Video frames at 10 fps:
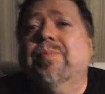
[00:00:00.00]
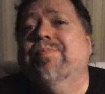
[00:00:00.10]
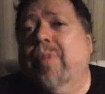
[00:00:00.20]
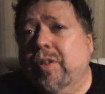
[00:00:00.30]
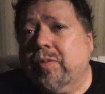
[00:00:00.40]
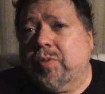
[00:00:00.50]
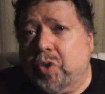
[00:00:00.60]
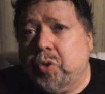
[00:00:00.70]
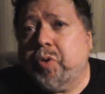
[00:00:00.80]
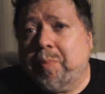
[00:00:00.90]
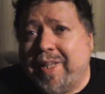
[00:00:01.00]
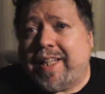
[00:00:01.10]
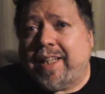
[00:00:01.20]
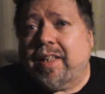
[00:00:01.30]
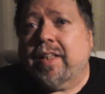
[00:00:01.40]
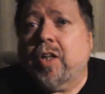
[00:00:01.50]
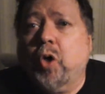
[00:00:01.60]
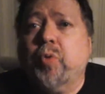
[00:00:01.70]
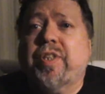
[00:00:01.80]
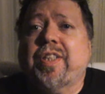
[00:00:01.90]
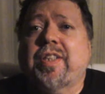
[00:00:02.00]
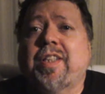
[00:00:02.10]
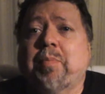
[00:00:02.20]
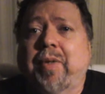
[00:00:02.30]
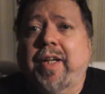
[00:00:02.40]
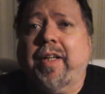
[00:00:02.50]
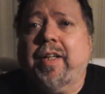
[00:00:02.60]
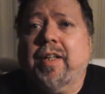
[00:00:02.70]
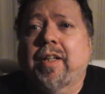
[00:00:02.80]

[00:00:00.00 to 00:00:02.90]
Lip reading: well, new to me, OTC blend.